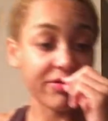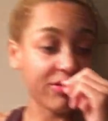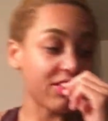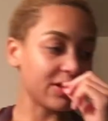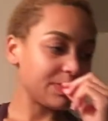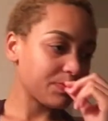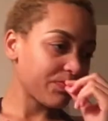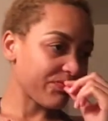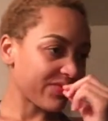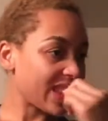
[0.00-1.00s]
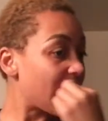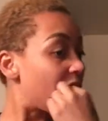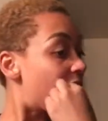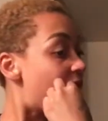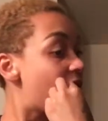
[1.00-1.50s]
bit of flavor.
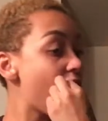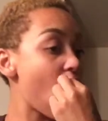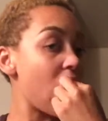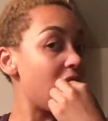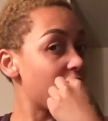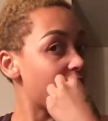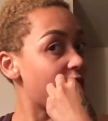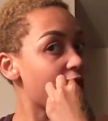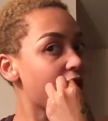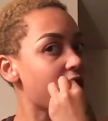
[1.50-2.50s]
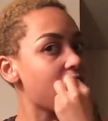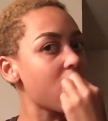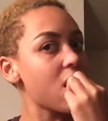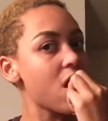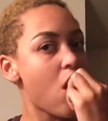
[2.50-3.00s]
I
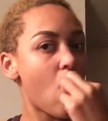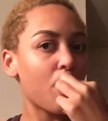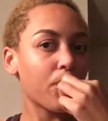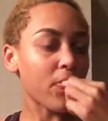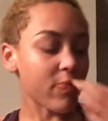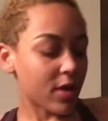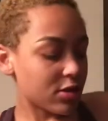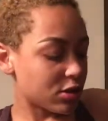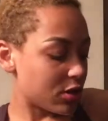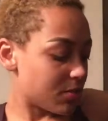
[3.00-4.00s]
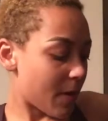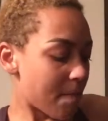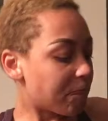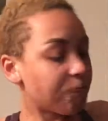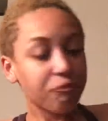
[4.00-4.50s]
literally, excuse me,
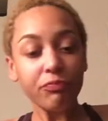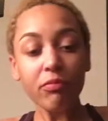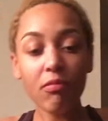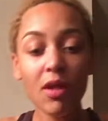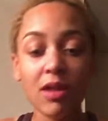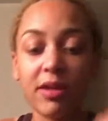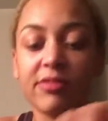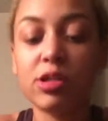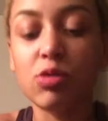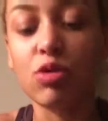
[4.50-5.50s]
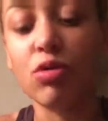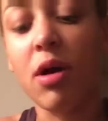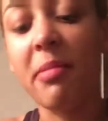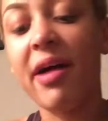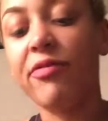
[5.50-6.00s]
love salt on
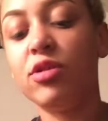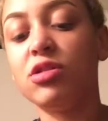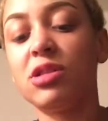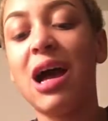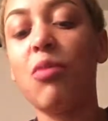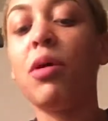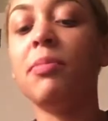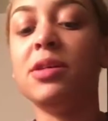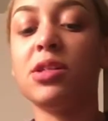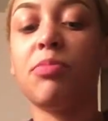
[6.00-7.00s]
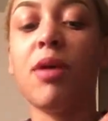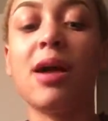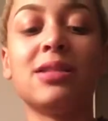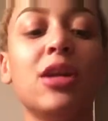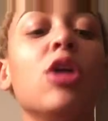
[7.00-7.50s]
all my food, so I wouldn't be
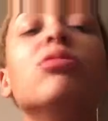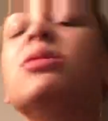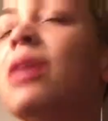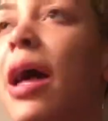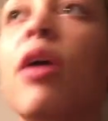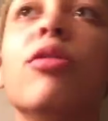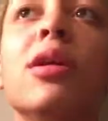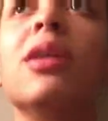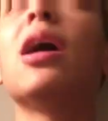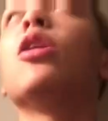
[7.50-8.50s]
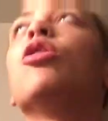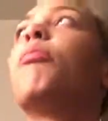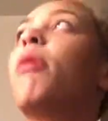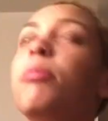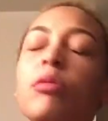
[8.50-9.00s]
surprised. I know it's not healthy, and I know
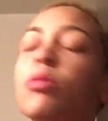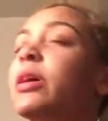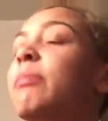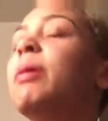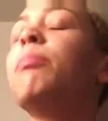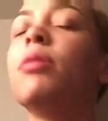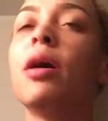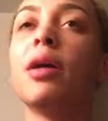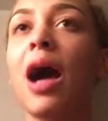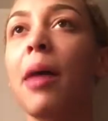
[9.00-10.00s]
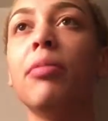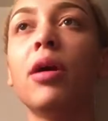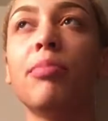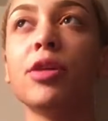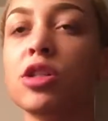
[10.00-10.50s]
it probably will give me high
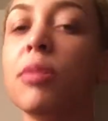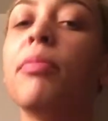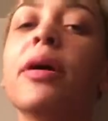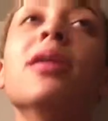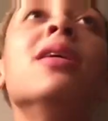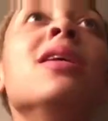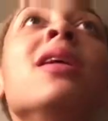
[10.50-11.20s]
blood pressure, but